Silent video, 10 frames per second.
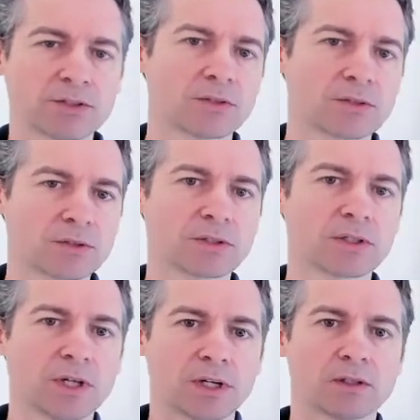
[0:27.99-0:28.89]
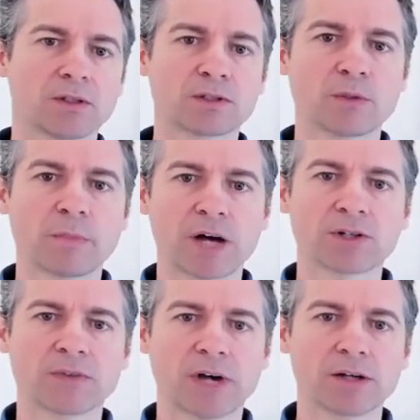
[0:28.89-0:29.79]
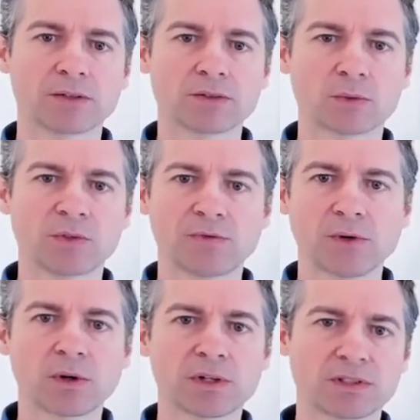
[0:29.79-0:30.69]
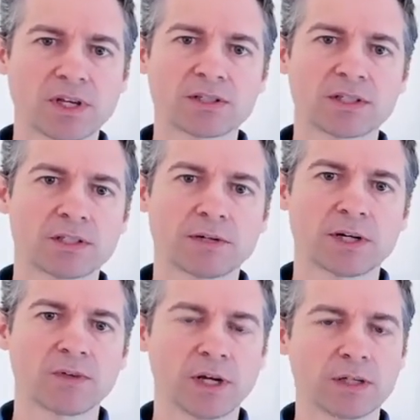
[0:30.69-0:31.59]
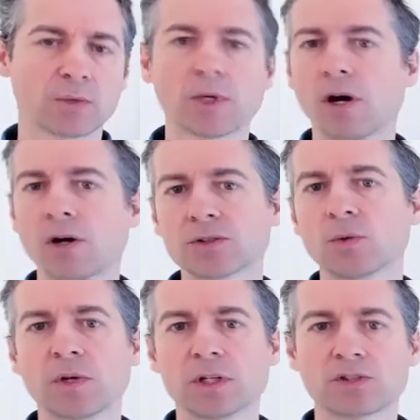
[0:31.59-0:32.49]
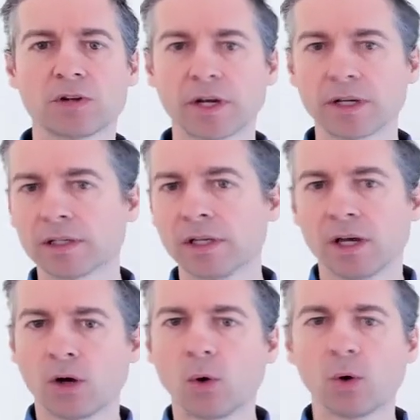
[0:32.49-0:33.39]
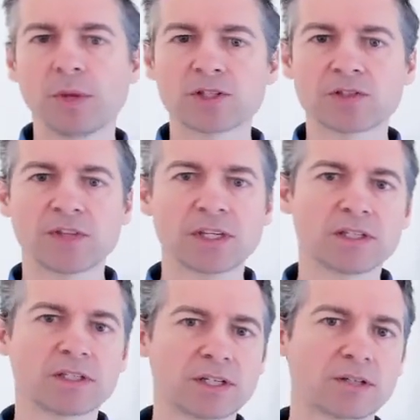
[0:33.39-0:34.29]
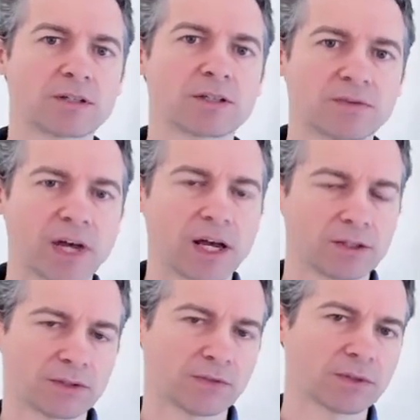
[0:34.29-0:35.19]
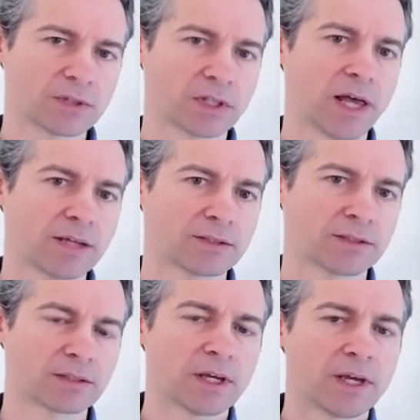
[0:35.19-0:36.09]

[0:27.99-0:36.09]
So those are, those are the boundary values and we focus testing around there. And we also want to try a whole bunch of the interior values of those classes.